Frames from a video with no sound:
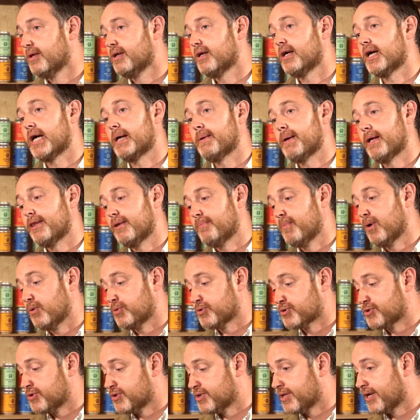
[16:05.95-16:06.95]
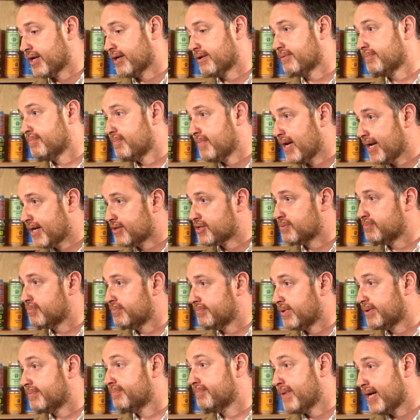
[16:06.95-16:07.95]
and the maltsters then
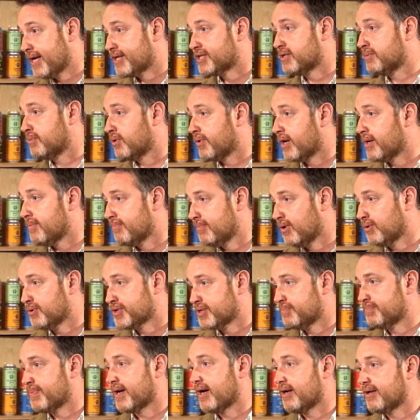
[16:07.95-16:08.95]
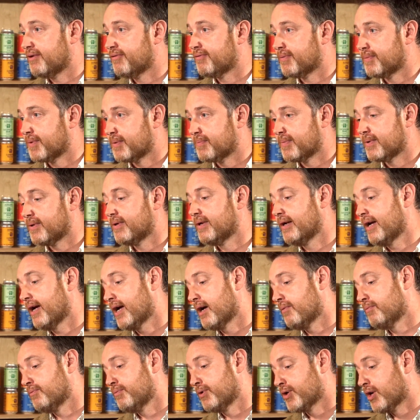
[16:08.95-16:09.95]
make some great malted barley from
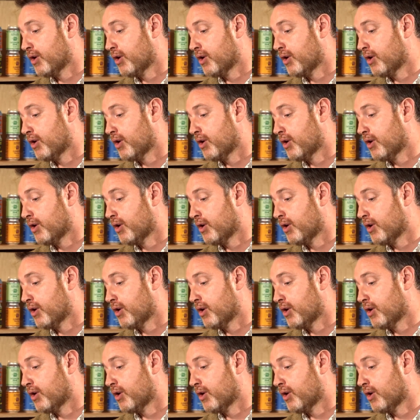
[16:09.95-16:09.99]
them.